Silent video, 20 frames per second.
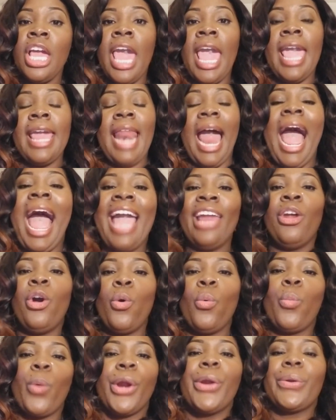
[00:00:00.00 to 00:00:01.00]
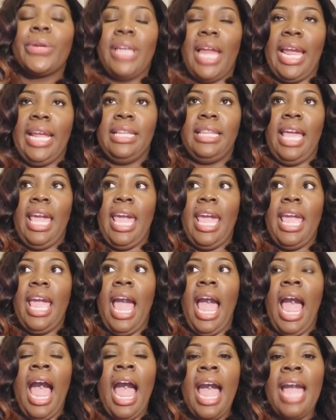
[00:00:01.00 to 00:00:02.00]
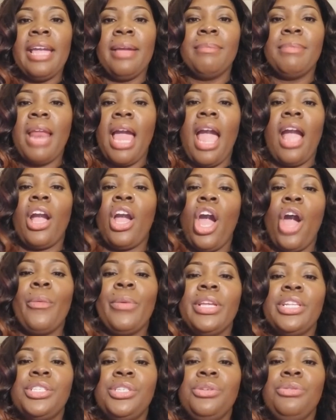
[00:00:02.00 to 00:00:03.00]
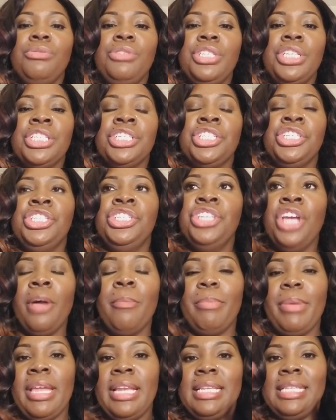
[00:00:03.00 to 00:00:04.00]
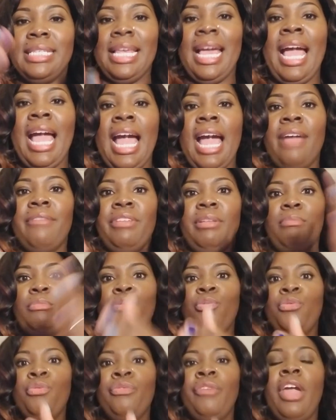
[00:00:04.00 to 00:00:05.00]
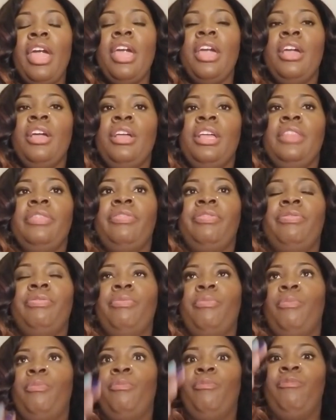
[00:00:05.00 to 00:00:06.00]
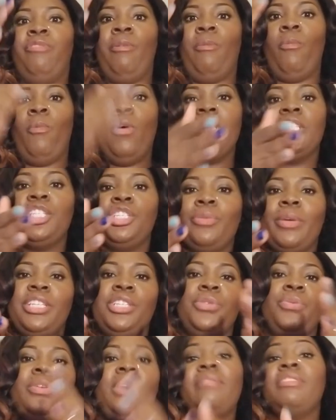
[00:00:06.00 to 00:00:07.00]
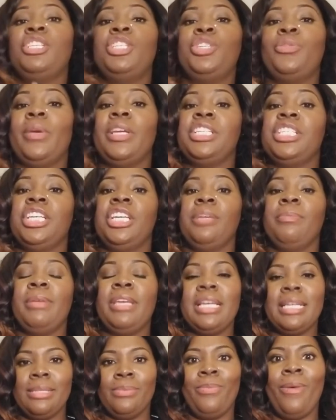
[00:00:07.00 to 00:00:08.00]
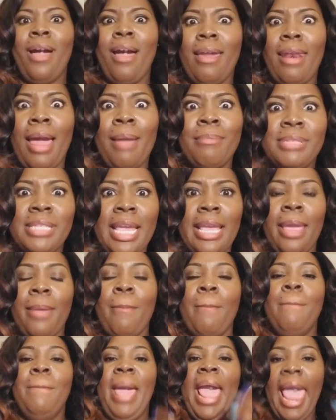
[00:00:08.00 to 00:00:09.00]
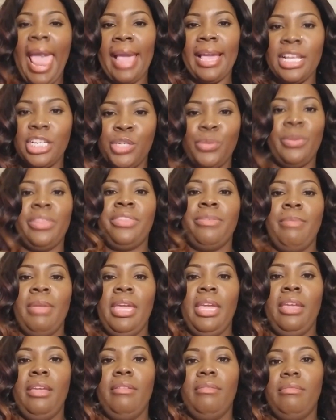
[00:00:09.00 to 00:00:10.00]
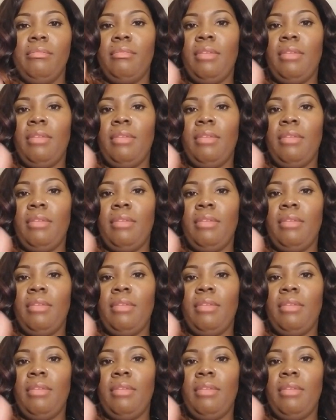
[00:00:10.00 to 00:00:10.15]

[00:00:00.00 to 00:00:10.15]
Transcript: And I don't work like that. I am not going to just jump and dive and move from one situation to another situation because what? I'm taking baggage with me.